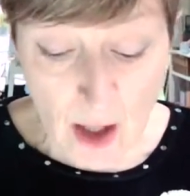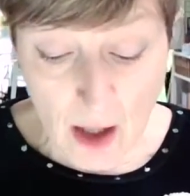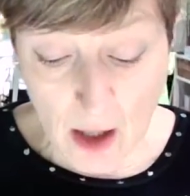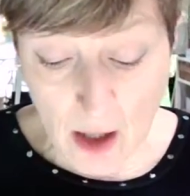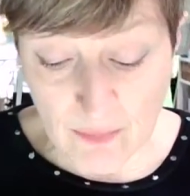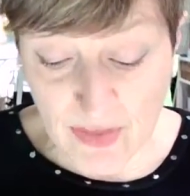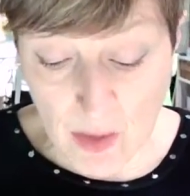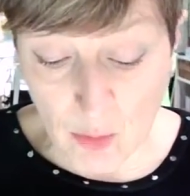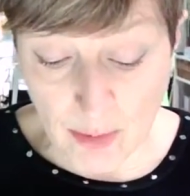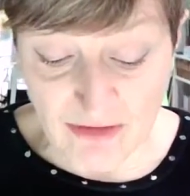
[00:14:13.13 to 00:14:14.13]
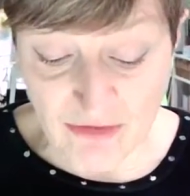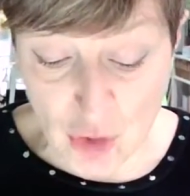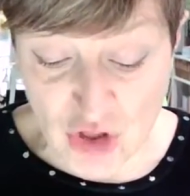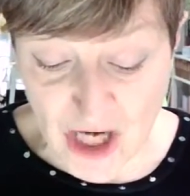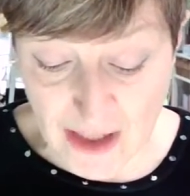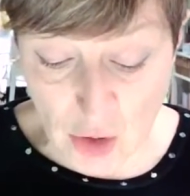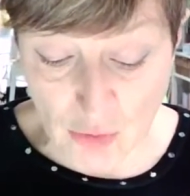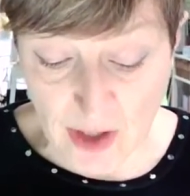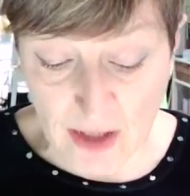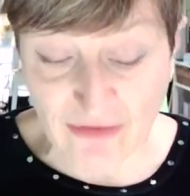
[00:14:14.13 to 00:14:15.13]
Um, that will be for
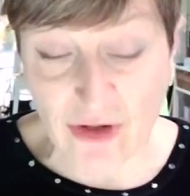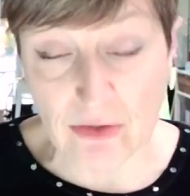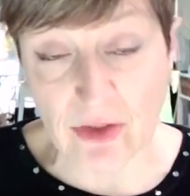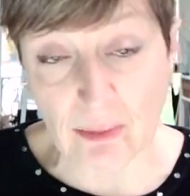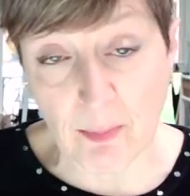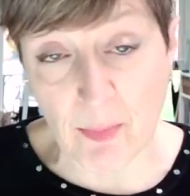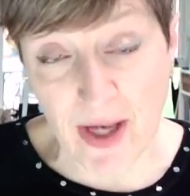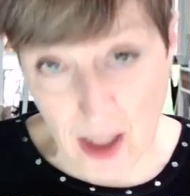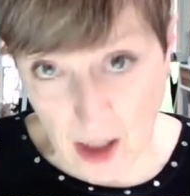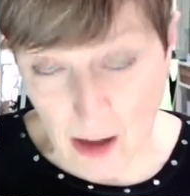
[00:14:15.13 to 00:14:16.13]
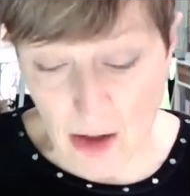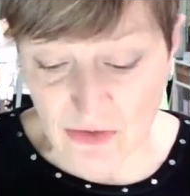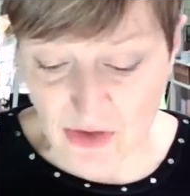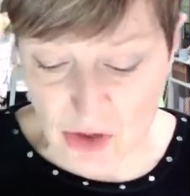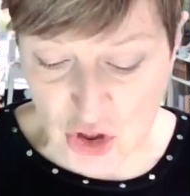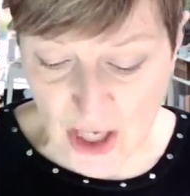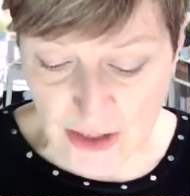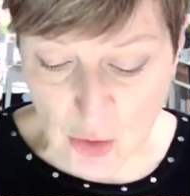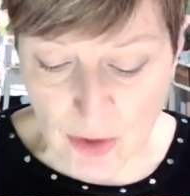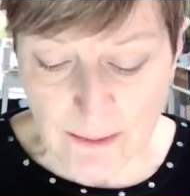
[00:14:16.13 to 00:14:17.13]
January, for the big class in
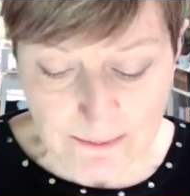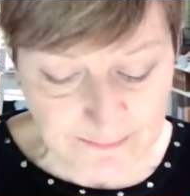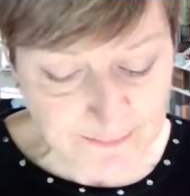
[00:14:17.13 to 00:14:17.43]
January.